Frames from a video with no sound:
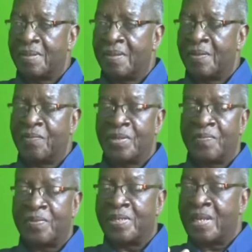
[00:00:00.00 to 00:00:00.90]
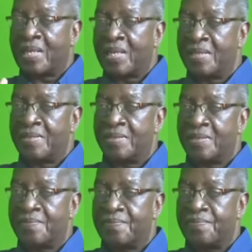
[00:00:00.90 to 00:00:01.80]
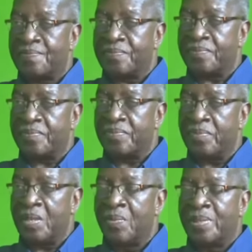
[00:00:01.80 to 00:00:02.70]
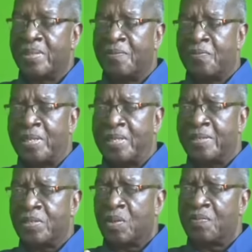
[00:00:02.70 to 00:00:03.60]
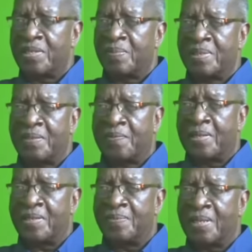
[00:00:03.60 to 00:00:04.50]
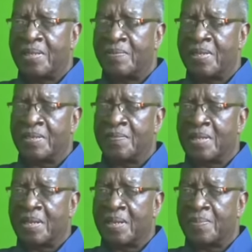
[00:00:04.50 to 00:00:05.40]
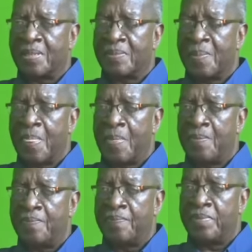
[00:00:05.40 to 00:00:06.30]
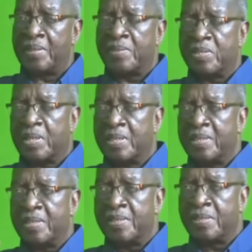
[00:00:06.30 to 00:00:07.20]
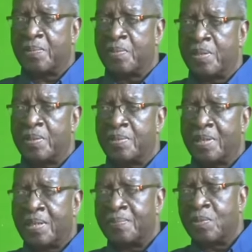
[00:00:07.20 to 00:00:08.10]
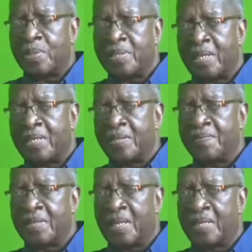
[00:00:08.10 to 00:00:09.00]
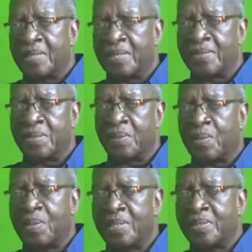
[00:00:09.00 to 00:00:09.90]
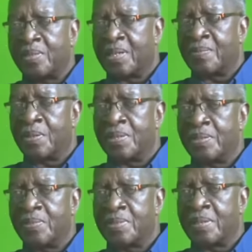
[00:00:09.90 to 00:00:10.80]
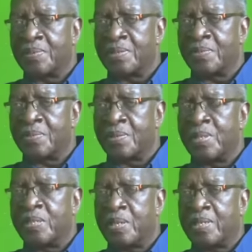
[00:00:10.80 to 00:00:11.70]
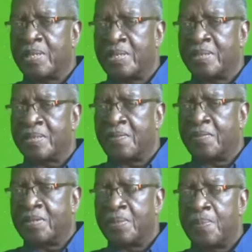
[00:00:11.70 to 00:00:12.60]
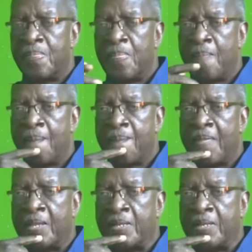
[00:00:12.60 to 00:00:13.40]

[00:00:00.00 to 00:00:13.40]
for decades, sovereignty was defended by the rest of the Caribbean. And suddenly, somewhere towards the end of the 90s or early 2000s, we suddenly discovered that